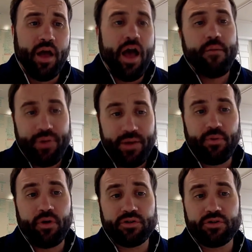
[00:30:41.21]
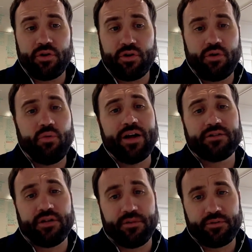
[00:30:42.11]
And people are starting to
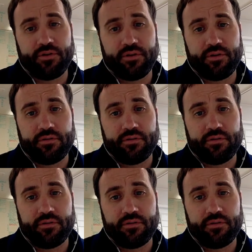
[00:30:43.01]
wisen up to it.